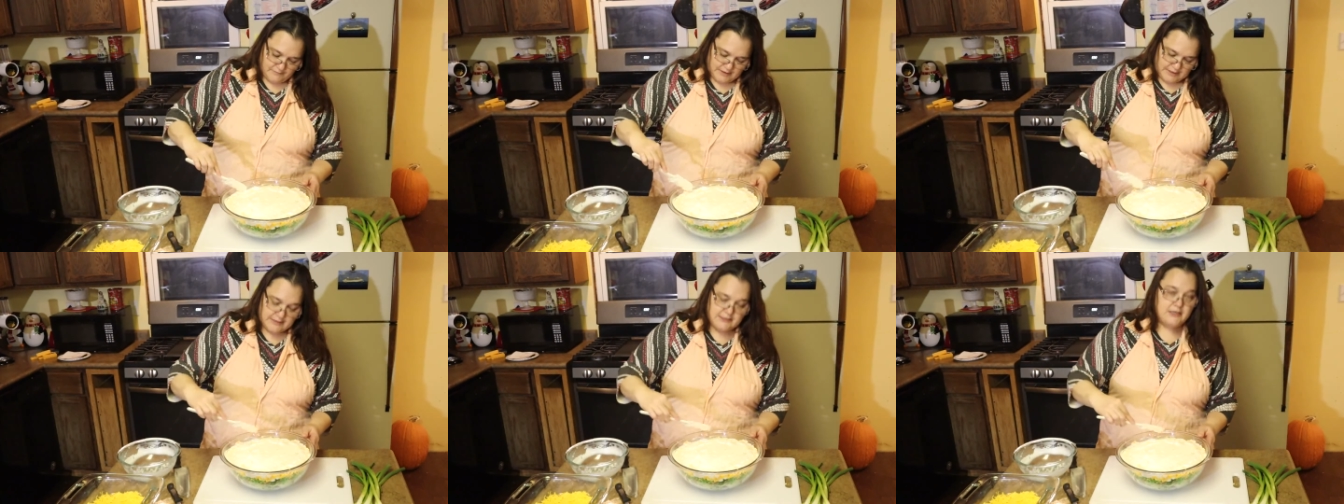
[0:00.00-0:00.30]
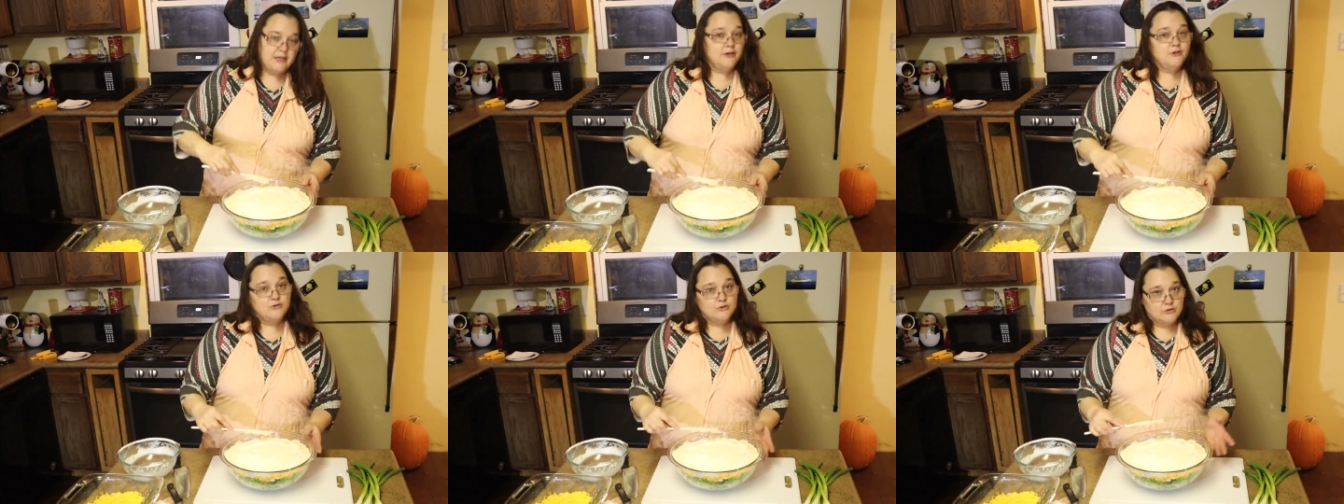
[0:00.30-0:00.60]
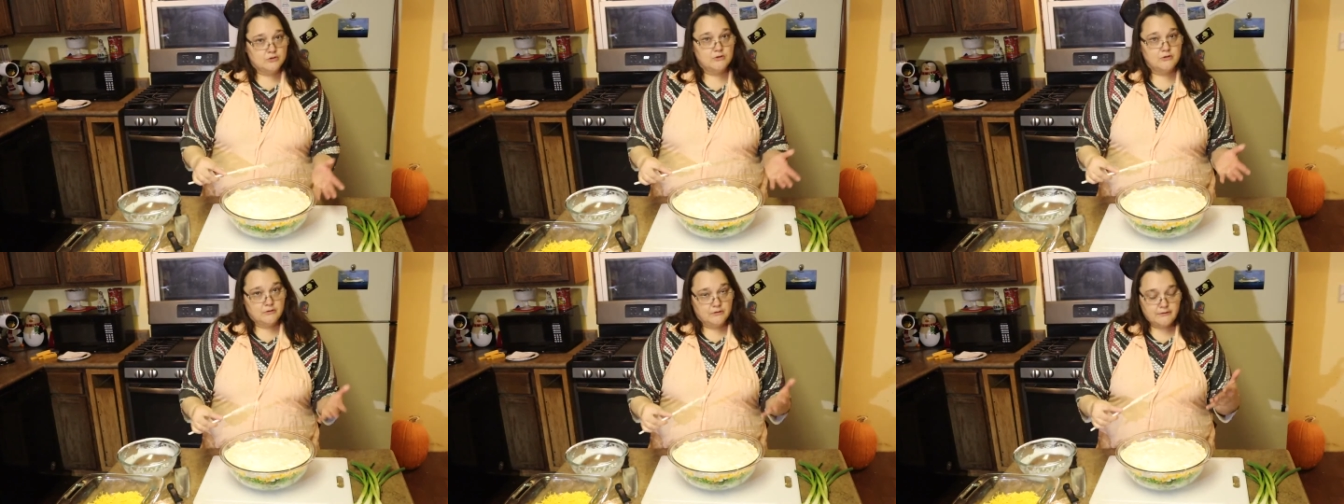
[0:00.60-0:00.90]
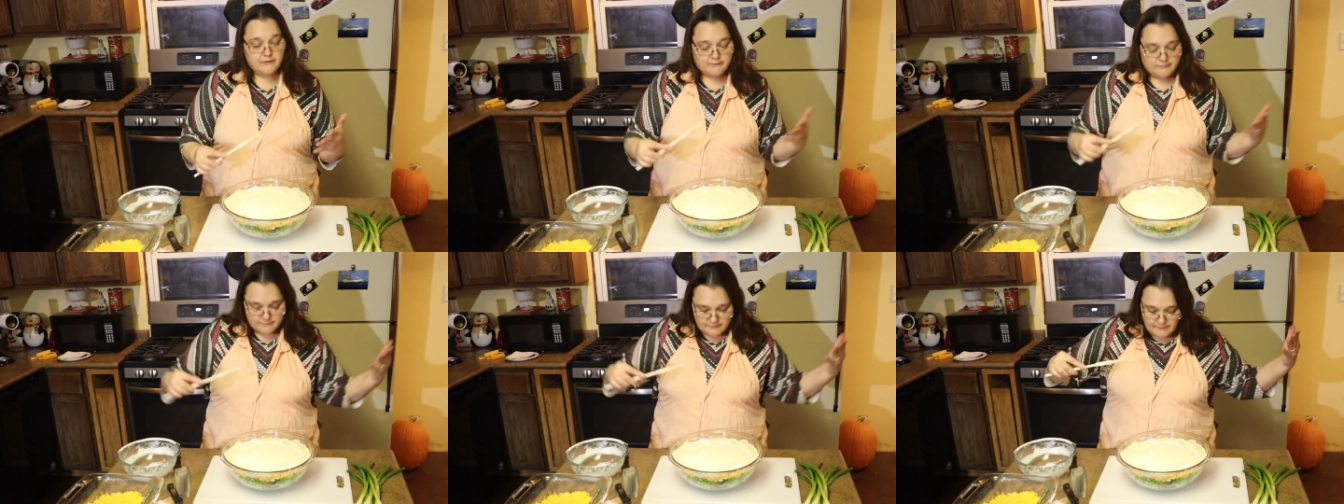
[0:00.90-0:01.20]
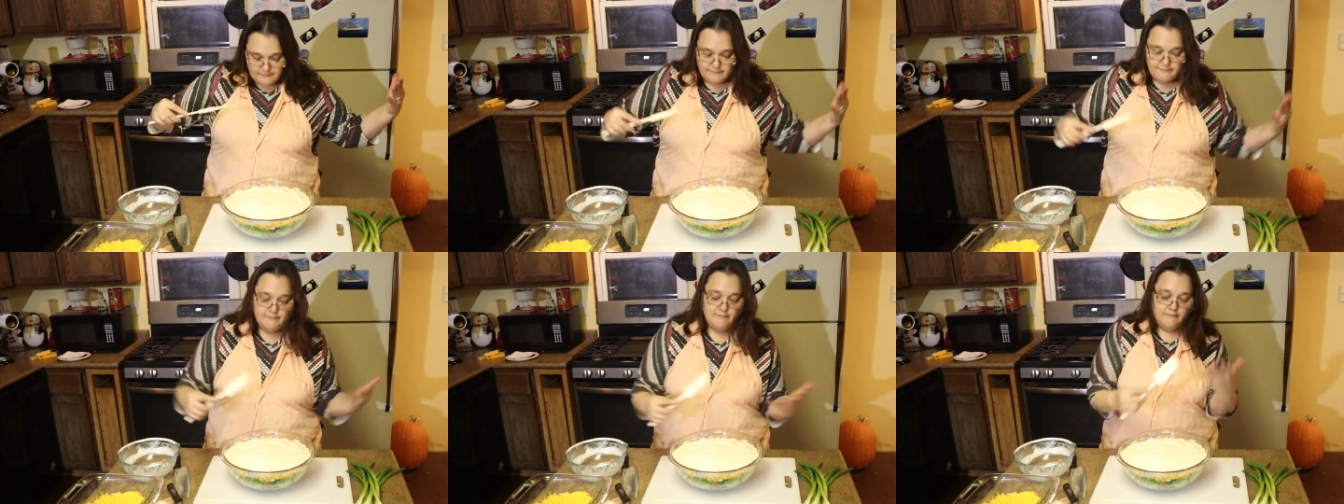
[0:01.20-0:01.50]
Until you
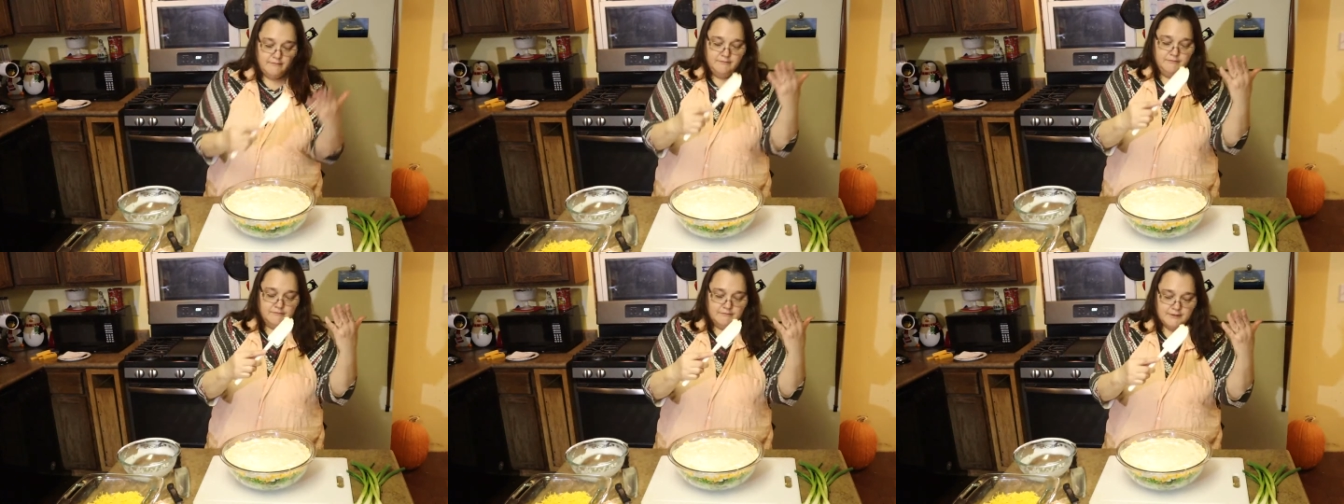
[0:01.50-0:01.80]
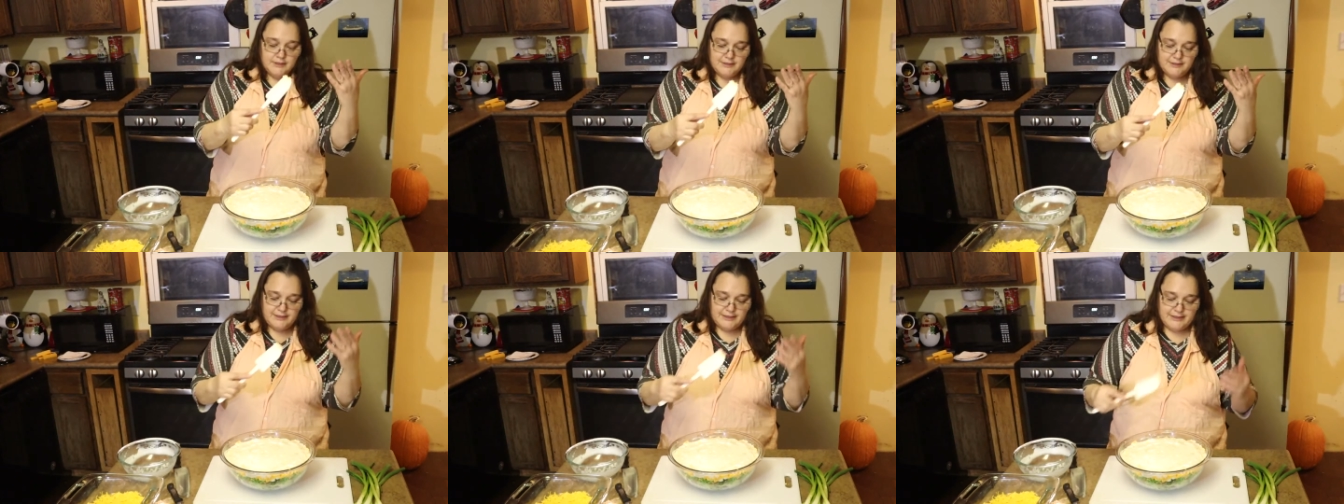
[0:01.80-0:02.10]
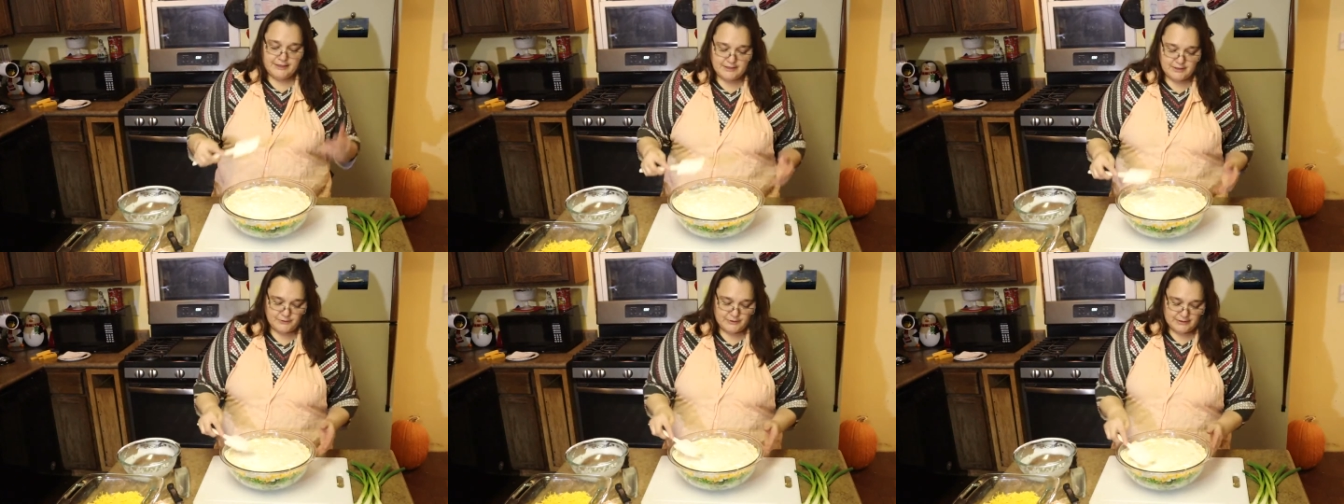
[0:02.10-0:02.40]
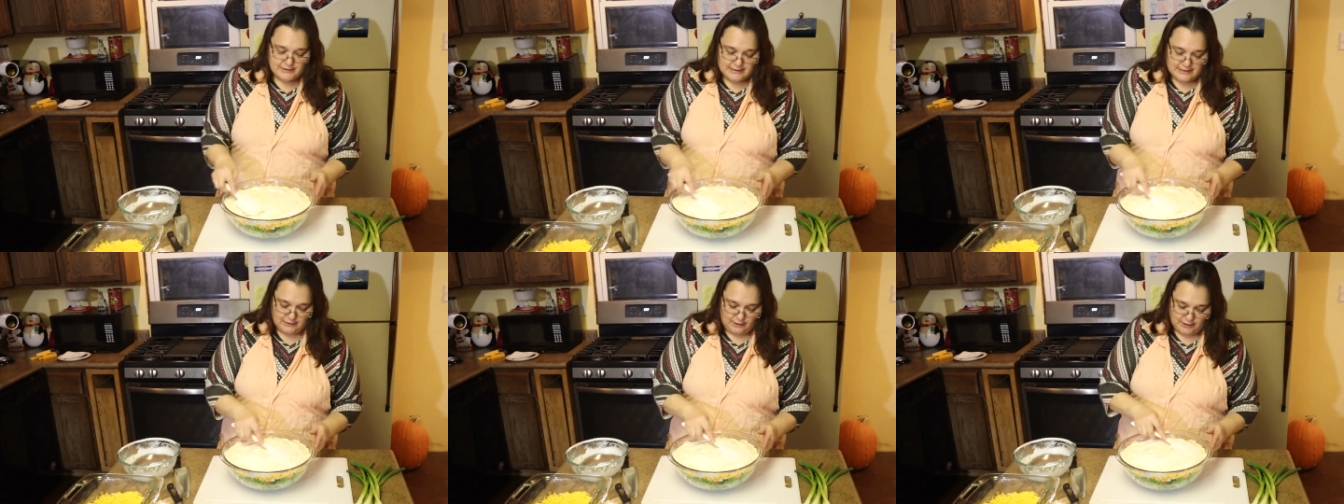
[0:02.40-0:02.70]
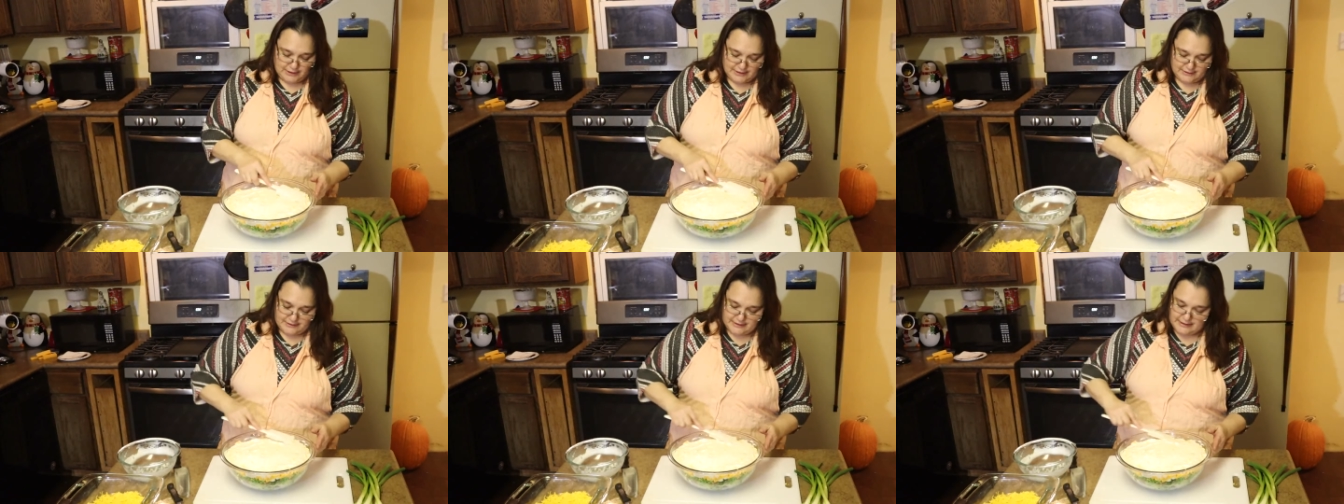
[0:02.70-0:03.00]
dig into it. Now
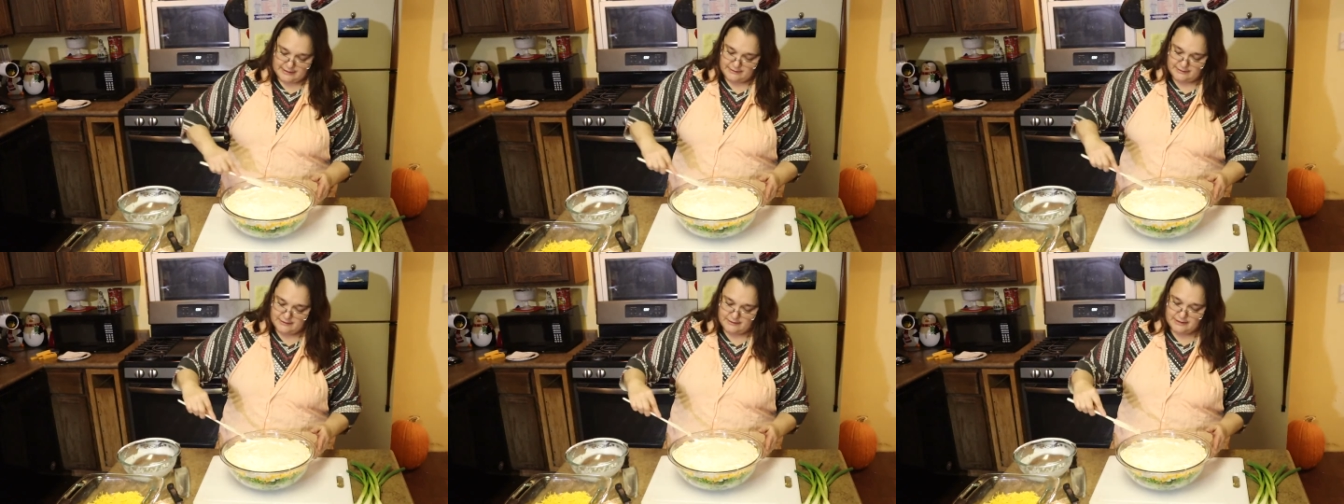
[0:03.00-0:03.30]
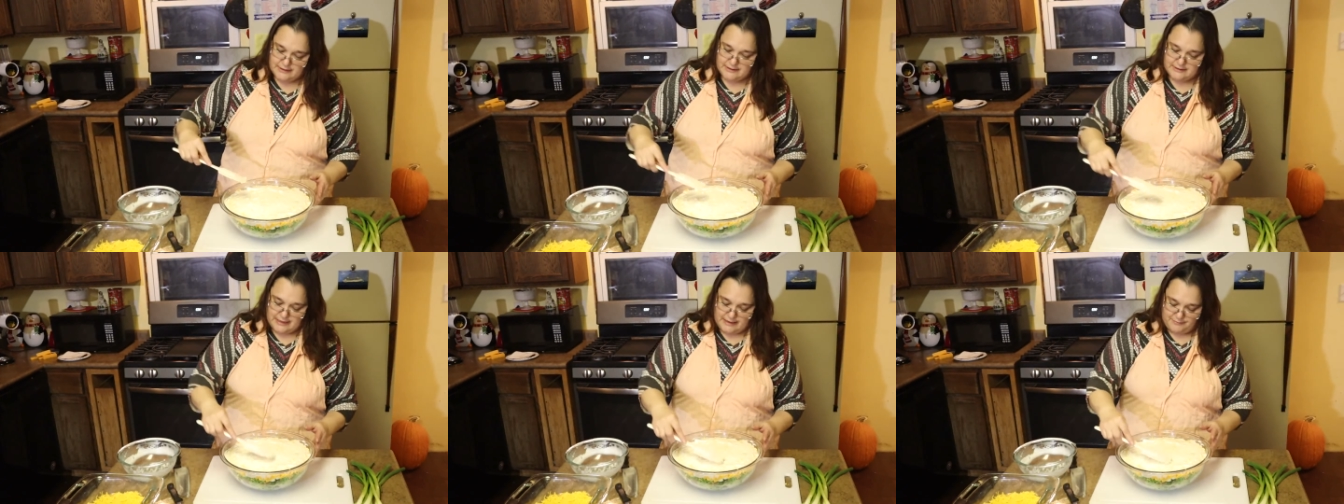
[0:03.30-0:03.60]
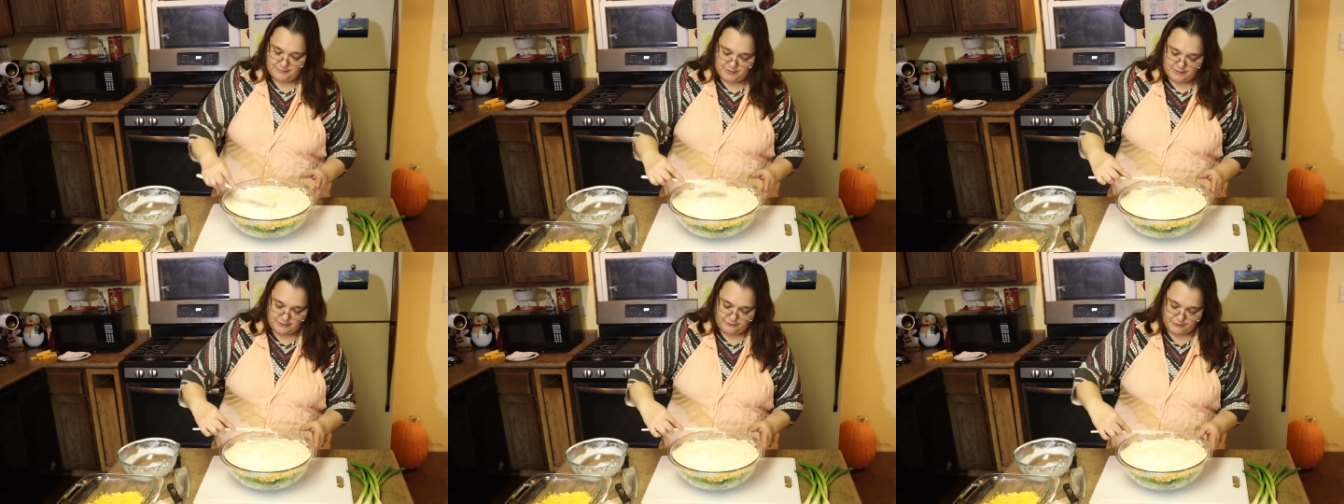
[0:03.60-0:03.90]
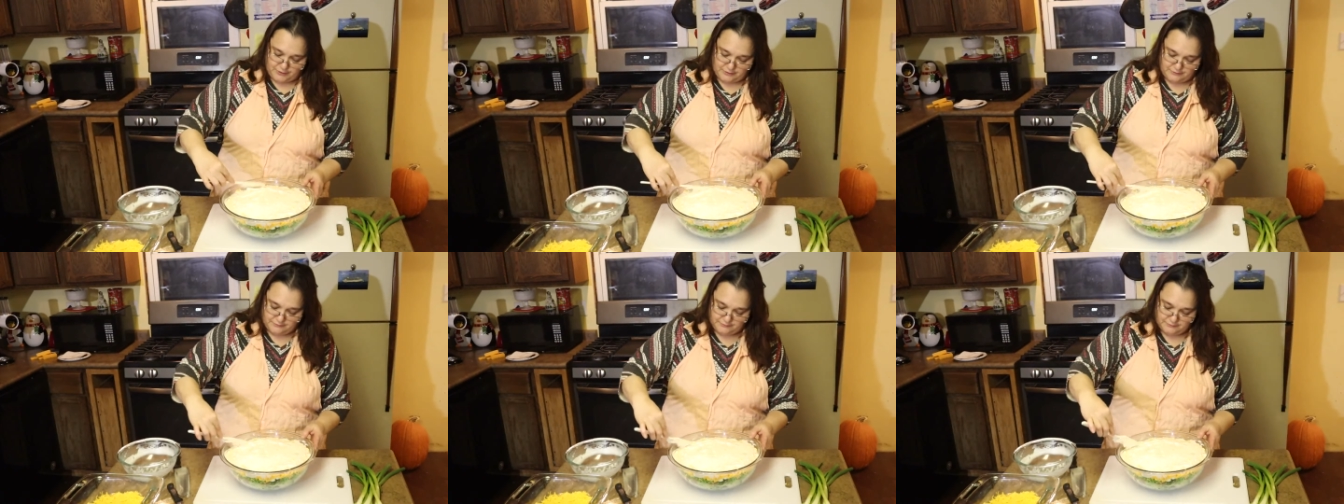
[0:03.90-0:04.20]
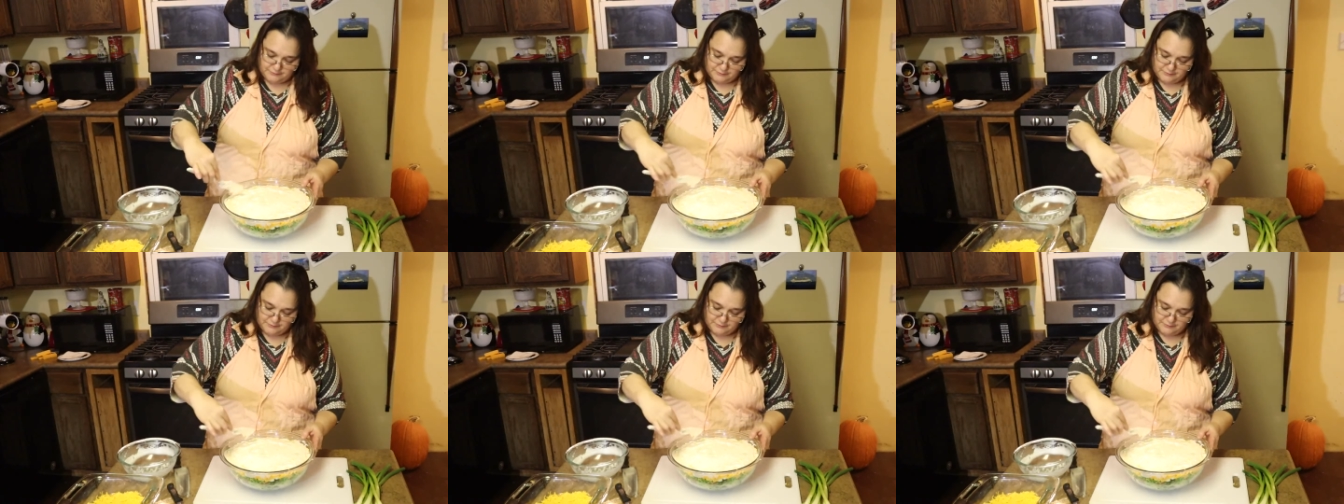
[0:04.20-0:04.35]
look at that. Isn't that beautiful?